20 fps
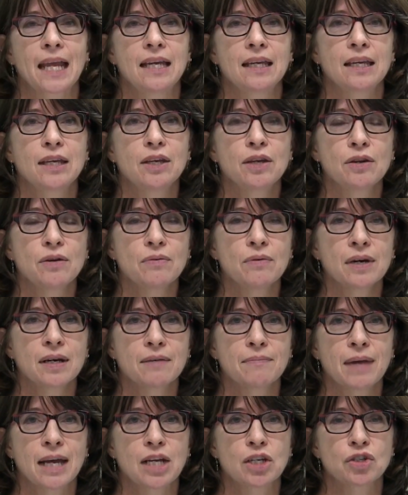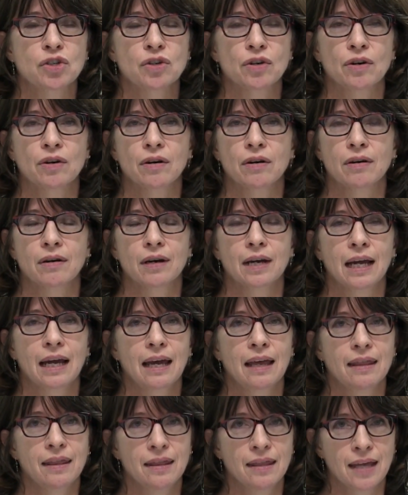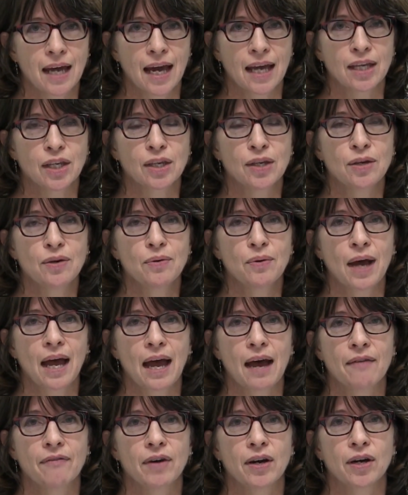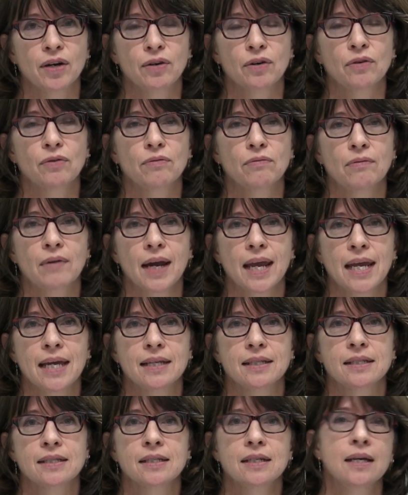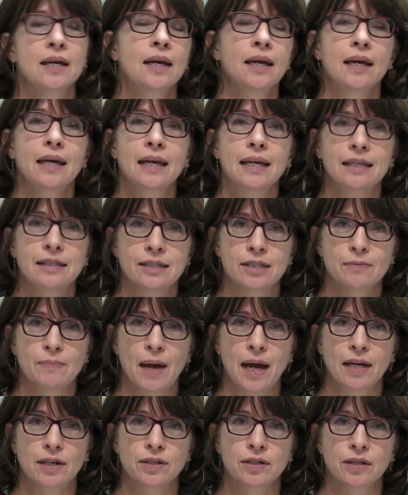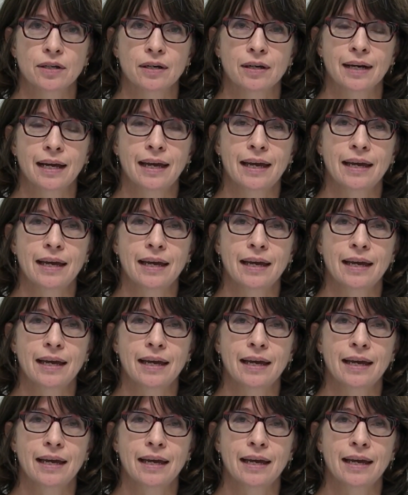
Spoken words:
You want to make sure that you have a great inspector.